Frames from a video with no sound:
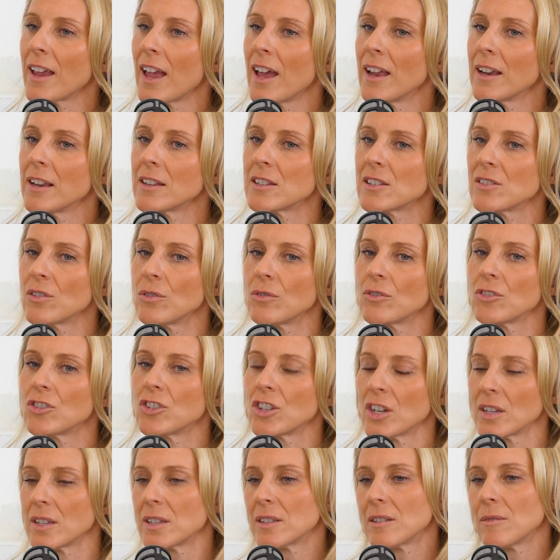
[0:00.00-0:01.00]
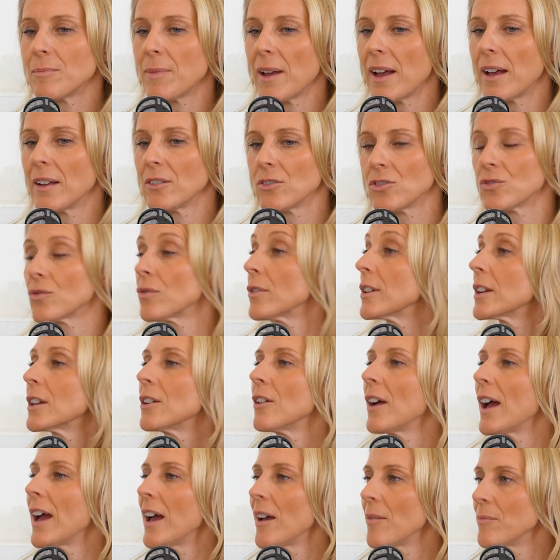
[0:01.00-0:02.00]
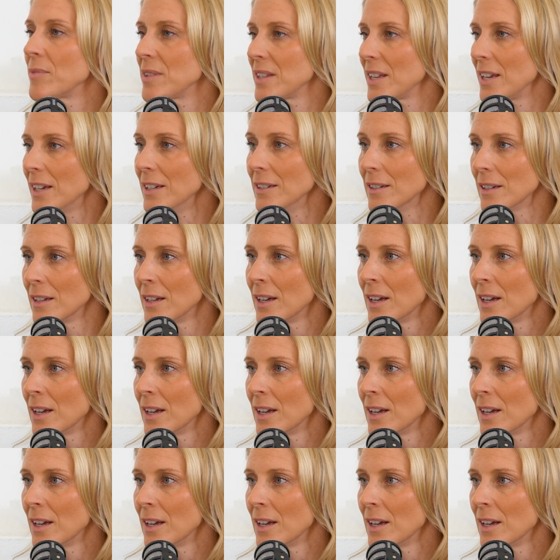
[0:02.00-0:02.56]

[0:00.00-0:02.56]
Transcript: And it's not just about drawing your abs in.